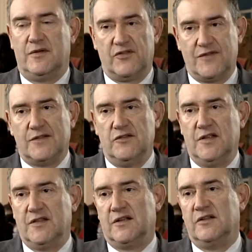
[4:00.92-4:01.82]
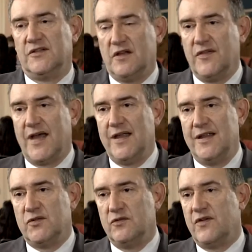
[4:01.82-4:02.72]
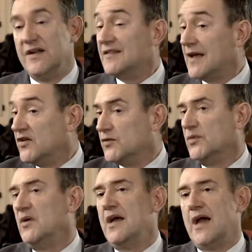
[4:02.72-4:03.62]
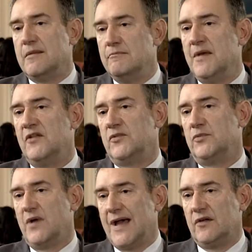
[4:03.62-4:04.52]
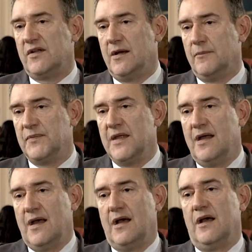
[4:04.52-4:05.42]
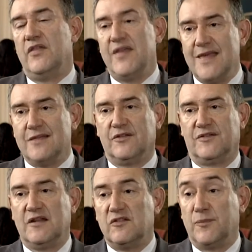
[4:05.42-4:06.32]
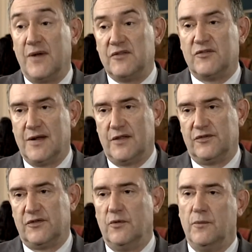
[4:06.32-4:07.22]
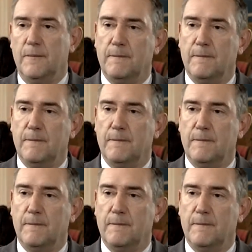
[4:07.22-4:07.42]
and a strategy that can turn that into a very tangible and measurable outcome. Uh, and the ethos then spreads throughout the school.